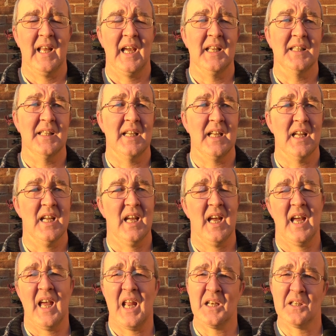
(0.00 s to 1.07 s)
lighting,
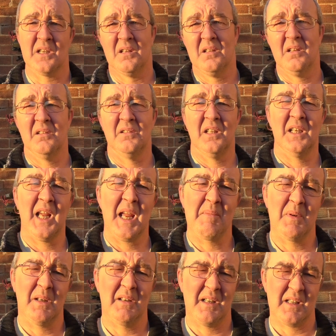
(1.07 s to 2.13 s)
and the
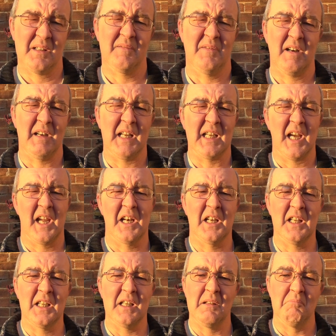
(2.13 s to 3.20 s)
neighbour has very
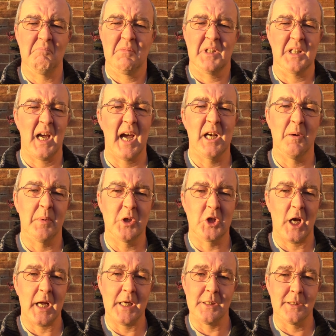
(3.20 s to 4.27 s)
kindly started up a
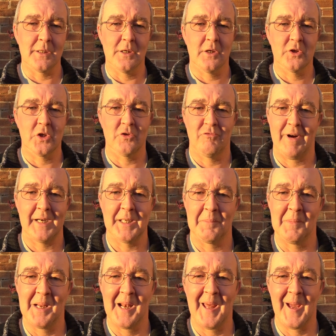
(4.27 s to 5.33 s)
chainsaw just
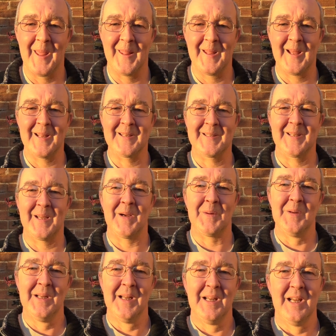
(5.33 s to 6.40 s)
randomly like that, so
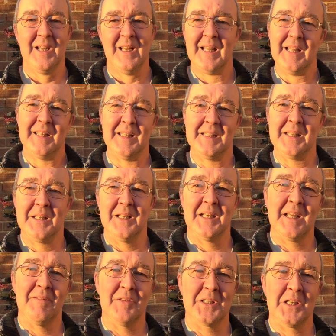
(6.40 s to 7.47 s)
this is
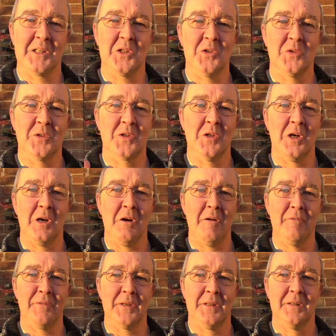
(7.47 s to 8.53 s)
going to give us a good sort
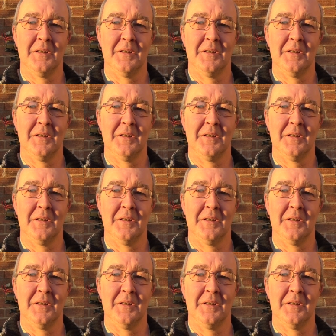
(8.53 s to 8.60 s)
of